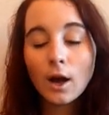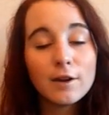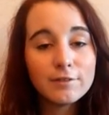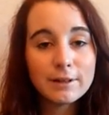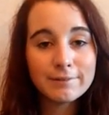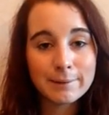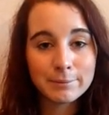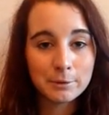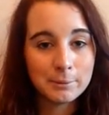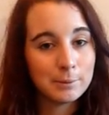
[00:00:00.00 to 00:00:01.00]
Hopefully
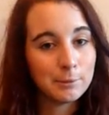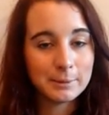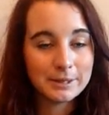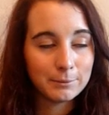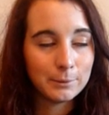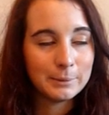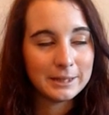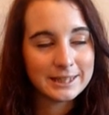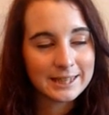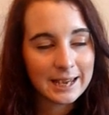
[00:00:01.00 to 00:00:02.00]
February will be
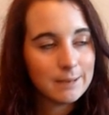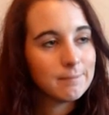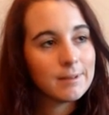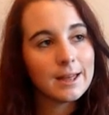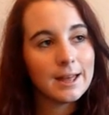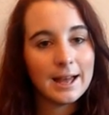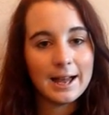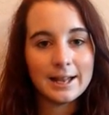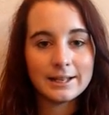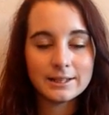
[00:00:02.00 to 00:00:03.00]
the same,
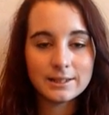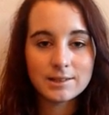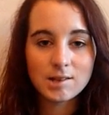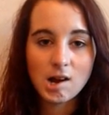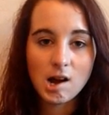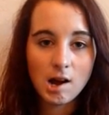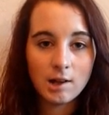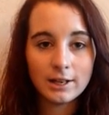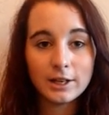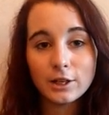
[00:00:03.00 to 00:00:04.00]
and
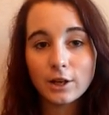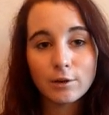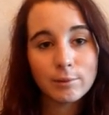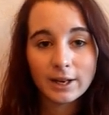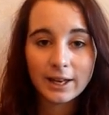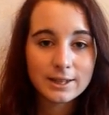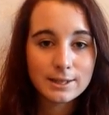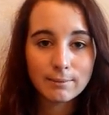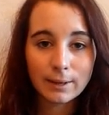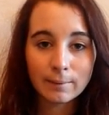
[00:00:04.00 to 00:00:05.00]
I'll let you know when I get
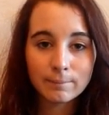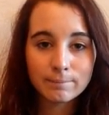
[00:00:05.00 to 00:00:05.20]
something.